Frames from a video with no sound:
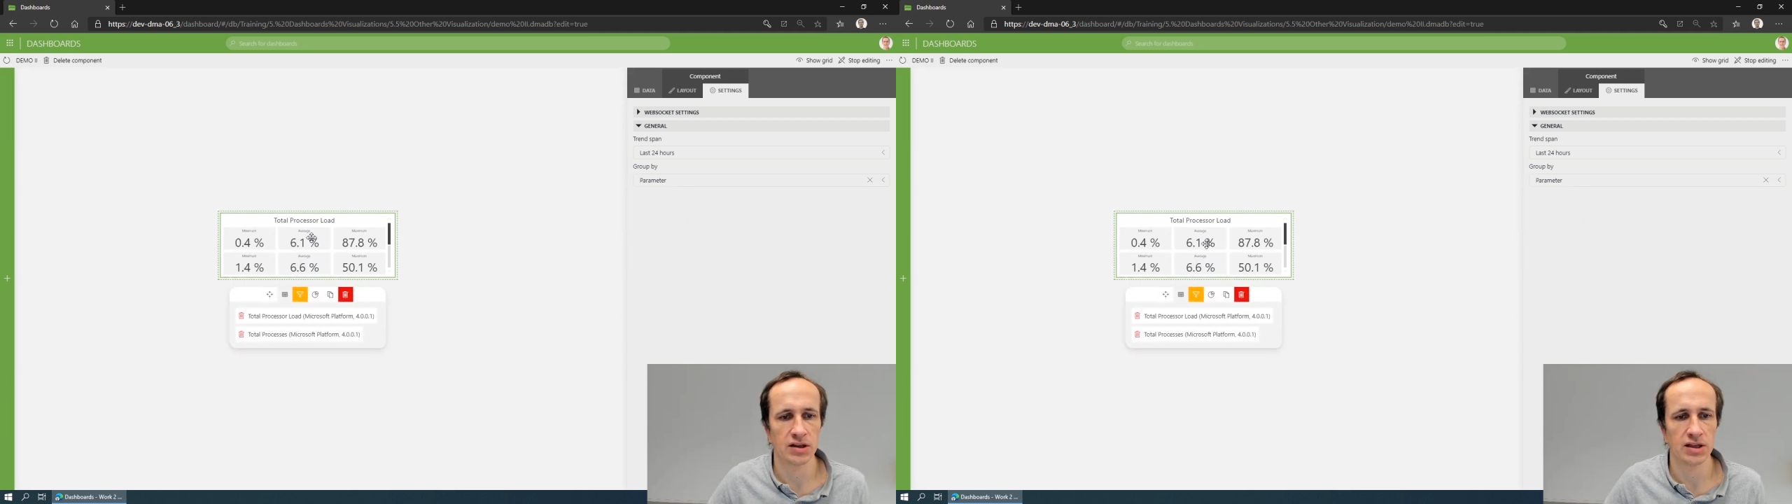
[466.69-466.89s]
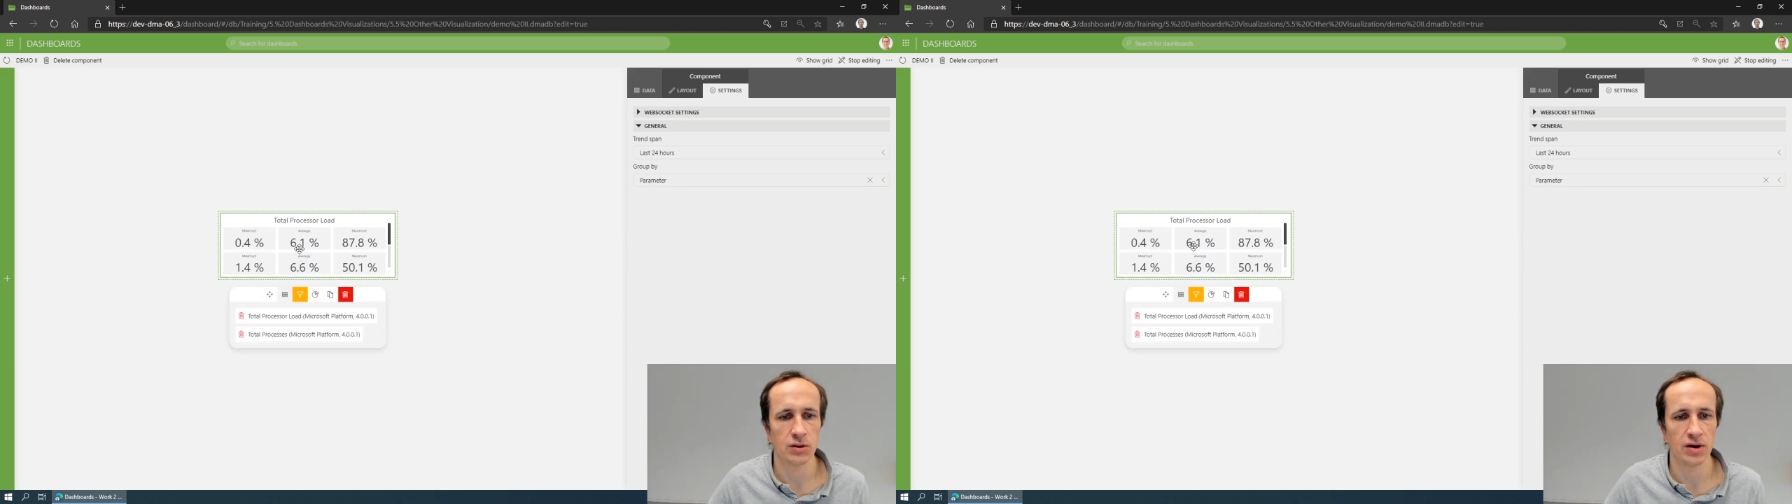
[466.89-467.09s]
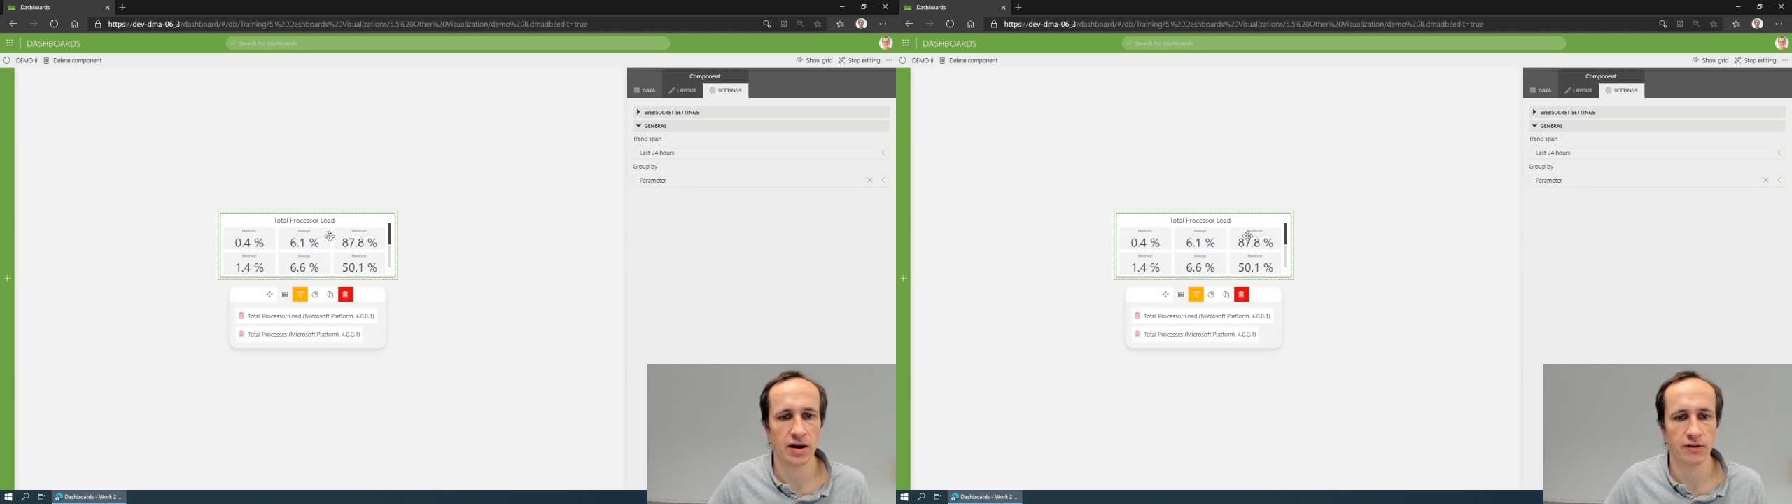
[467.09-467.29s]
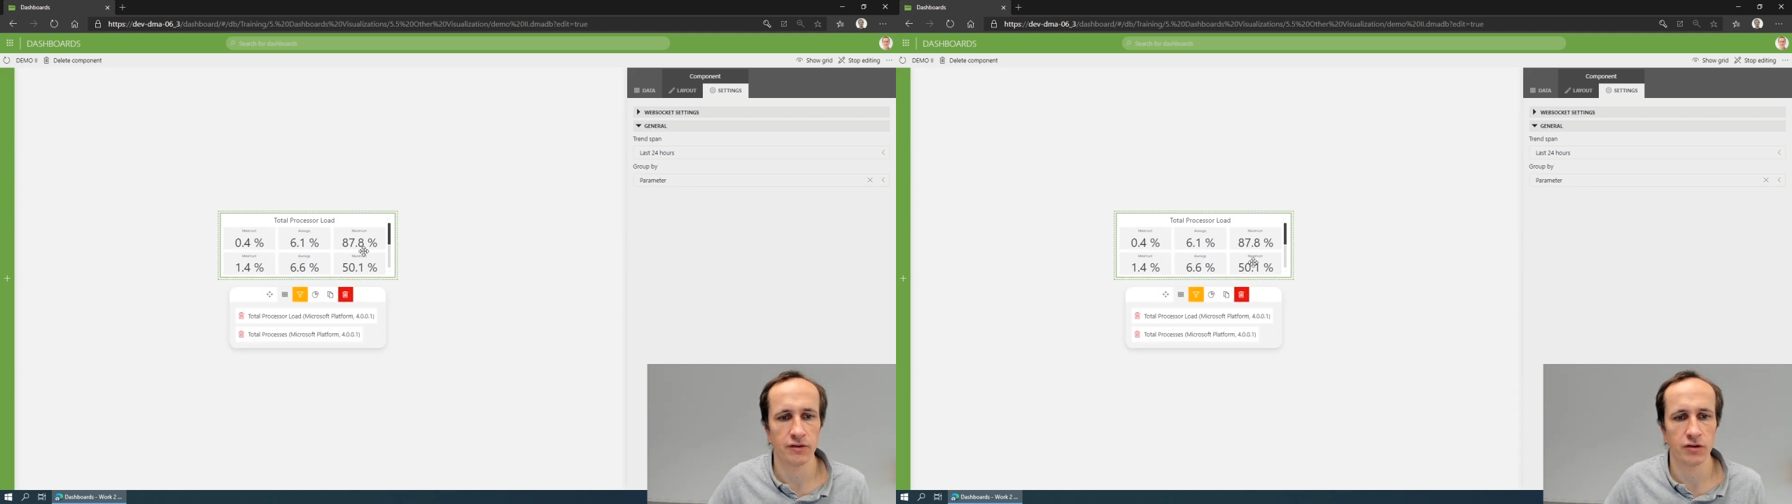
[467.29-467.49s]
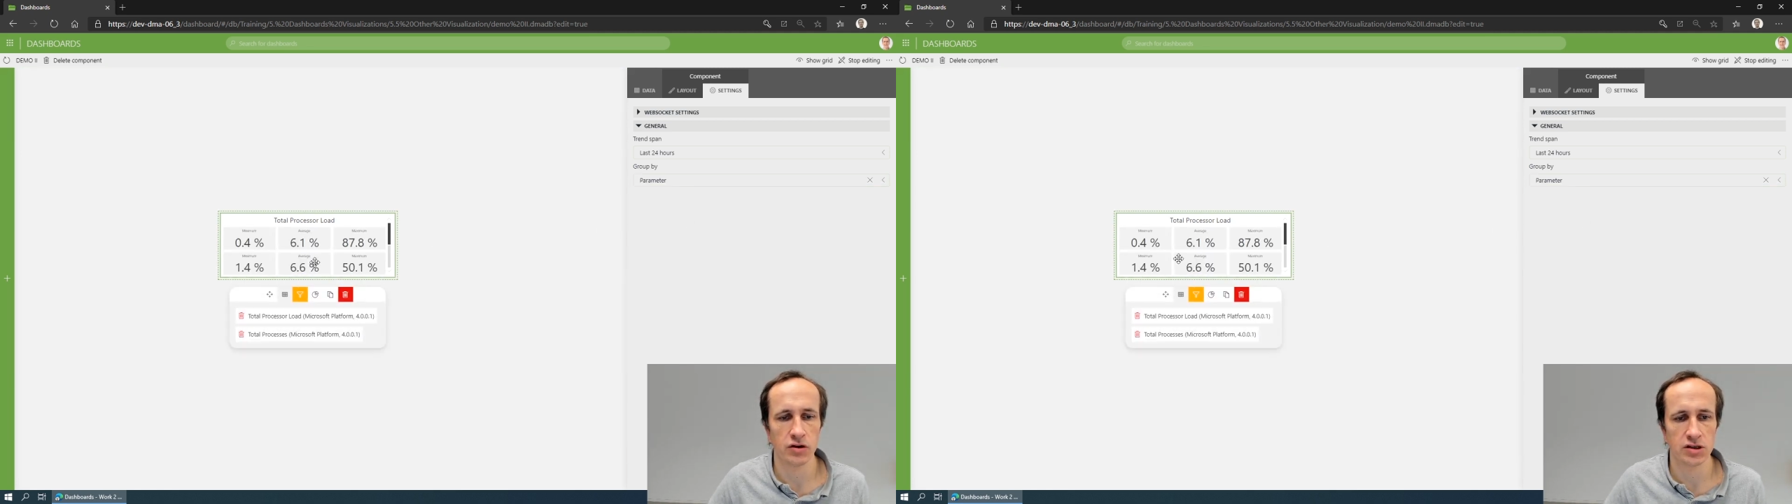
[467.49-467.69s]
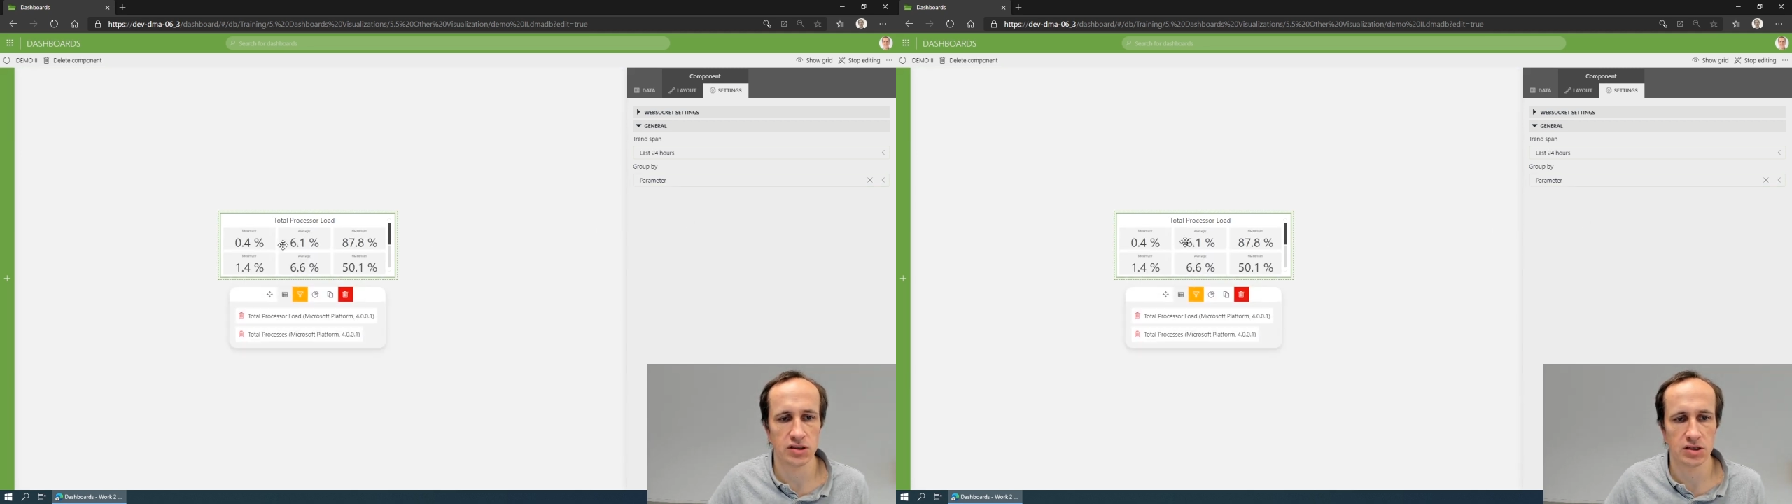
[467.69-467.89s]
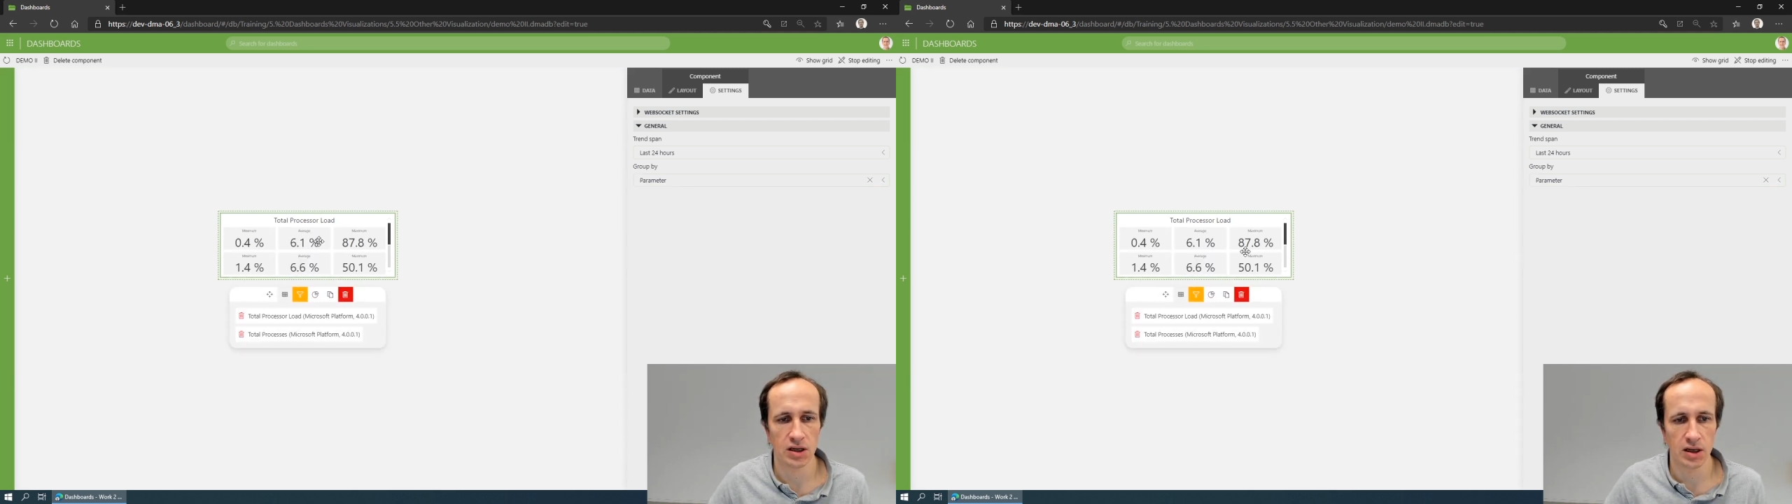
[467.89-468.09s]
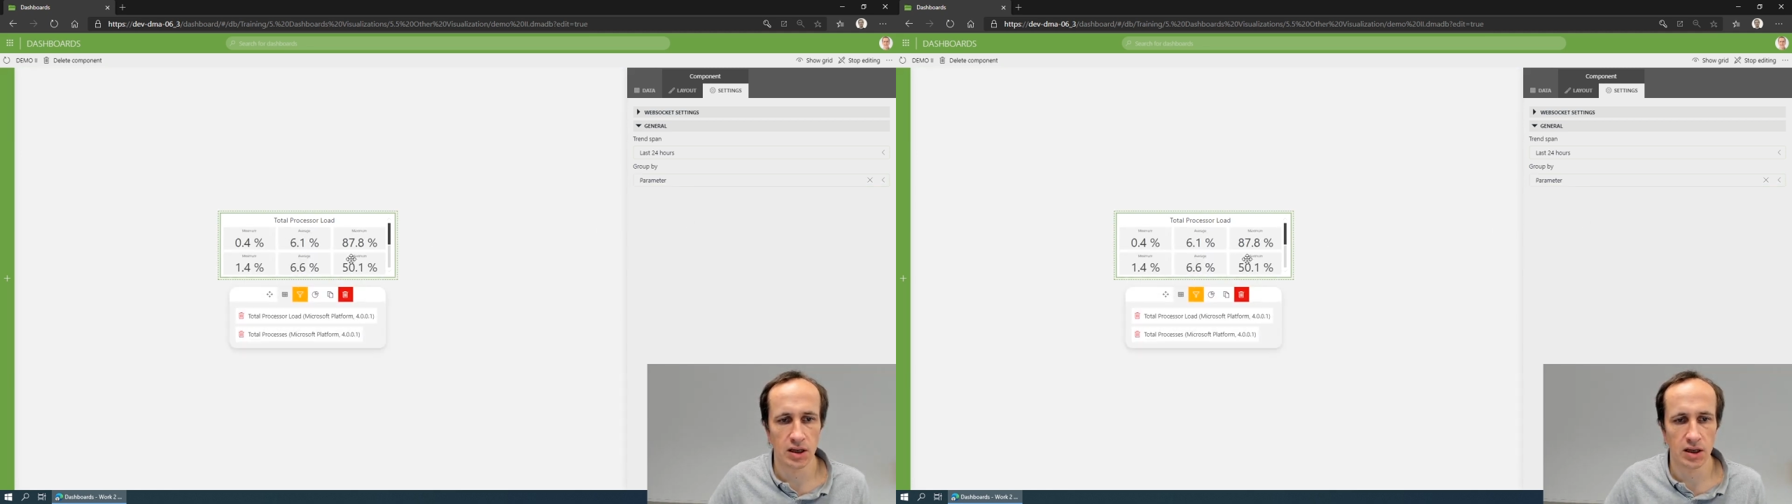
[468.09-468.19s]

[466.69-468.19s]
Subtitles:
and then we have a first